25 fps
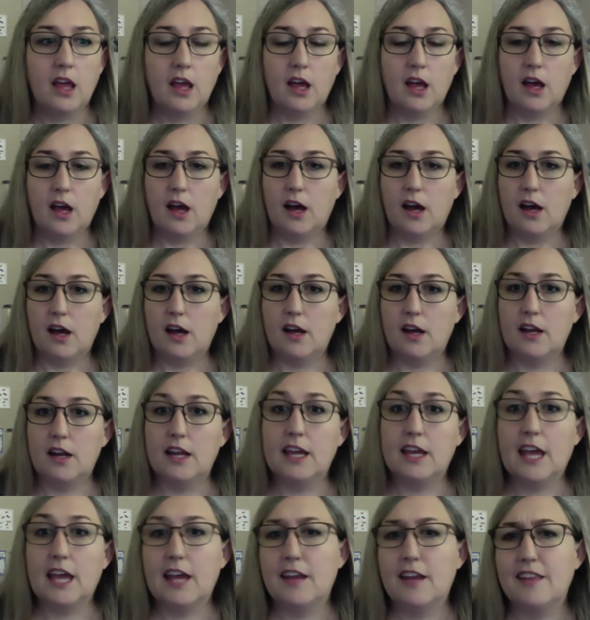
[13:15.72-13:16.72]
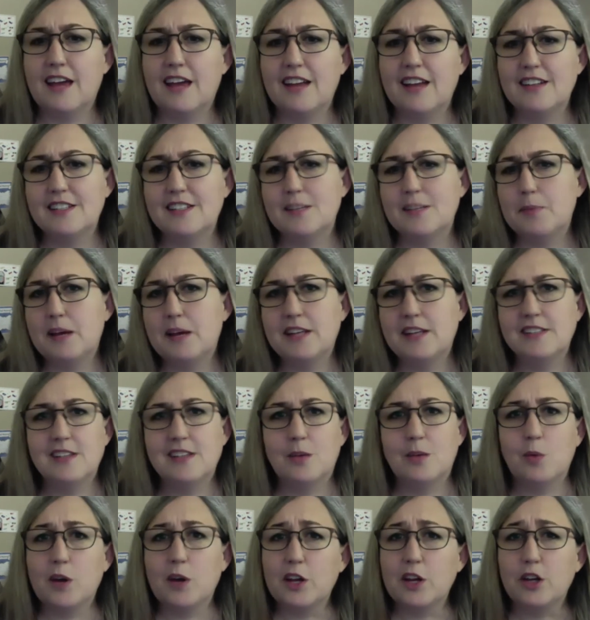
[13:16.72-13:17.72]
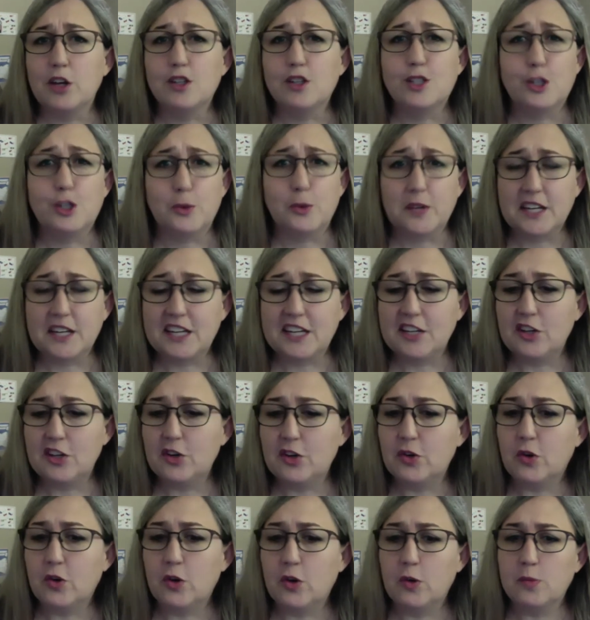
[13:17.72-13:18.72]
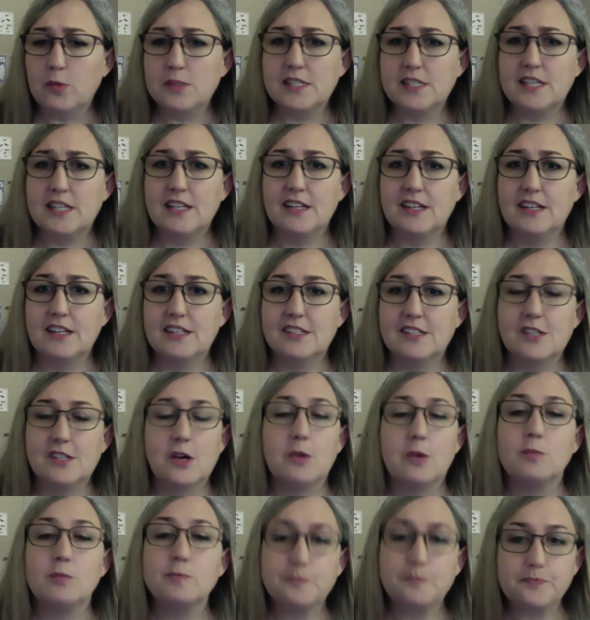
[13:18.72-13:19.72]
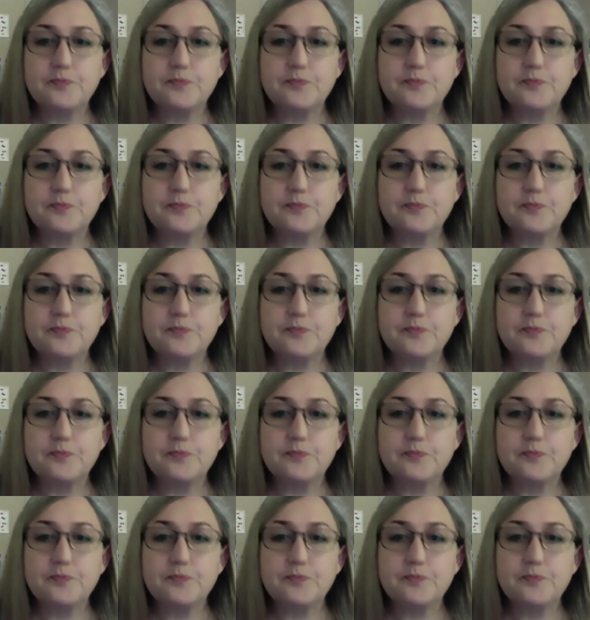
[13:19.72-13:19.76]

And again, that depends on what you're doing in your groups. So,